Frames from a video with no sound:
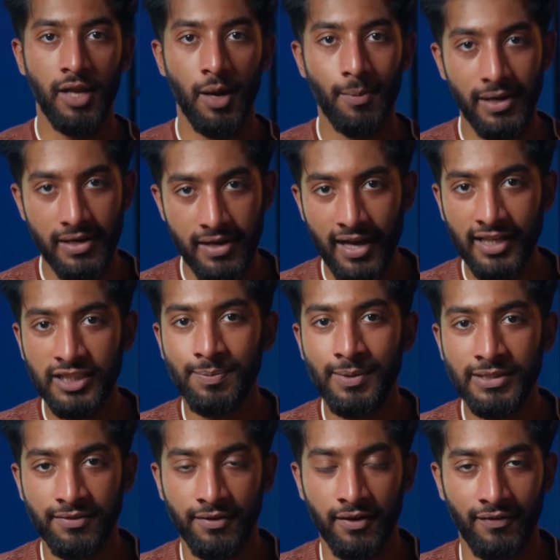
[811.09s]
Now, my next
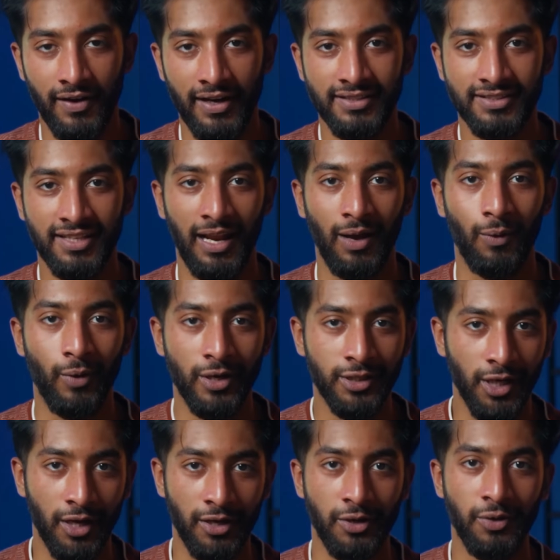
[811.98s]
piece of advice that I
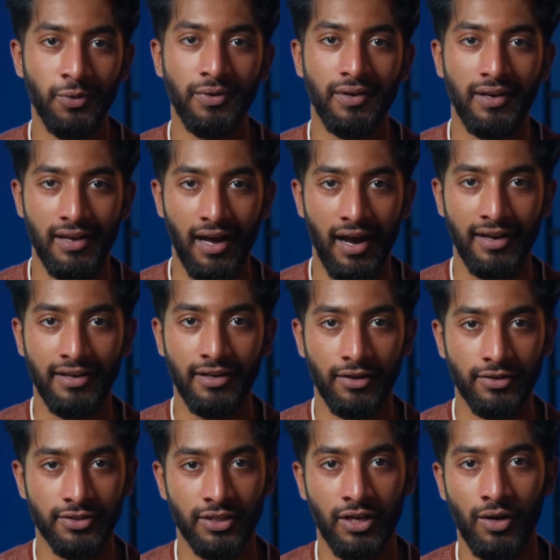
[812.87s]
wish I knew 9
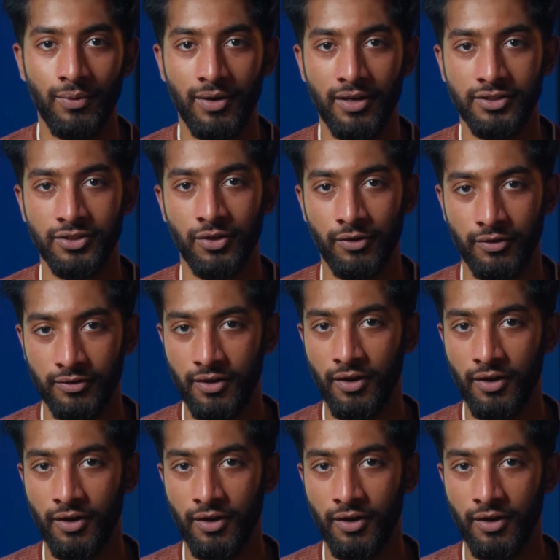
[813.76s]
years ago when I started